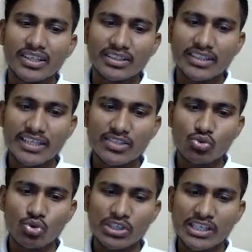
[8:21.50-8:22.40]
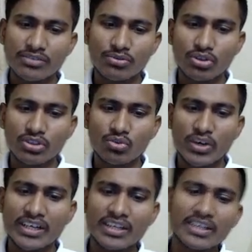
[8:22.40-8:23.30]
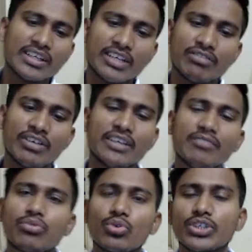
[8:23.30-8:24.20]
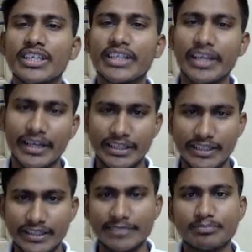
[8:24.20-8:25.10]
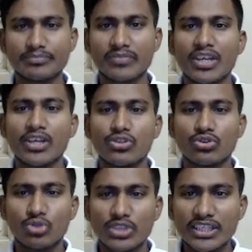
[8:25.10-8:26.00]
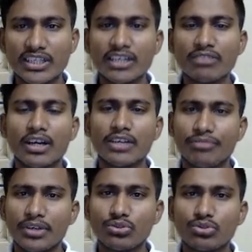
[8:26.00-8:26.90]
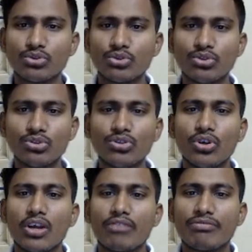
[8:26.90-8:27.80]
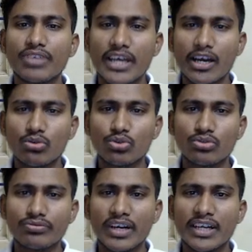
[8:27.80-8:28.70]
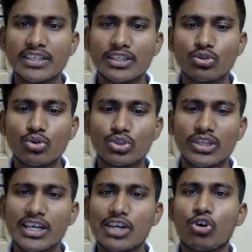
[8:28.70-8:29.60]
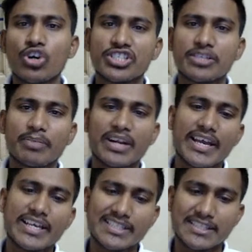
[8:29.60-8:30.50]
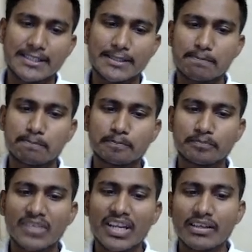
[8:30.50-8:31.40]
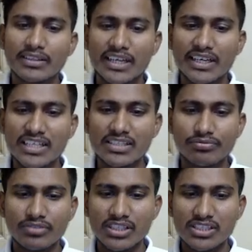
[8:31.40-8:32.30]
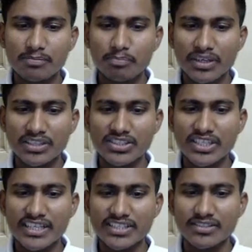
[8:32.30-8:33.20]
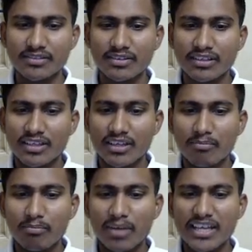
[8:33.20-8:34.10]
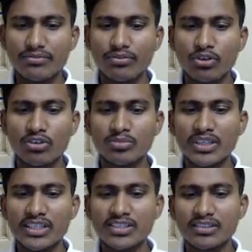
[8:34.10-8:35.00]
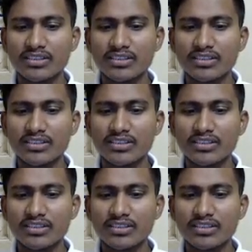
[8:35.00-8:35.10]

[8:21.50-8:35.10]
Then sold it for 2149. So here what we have to do? We have to find the total cost price. That is first purchase. Buy for how much?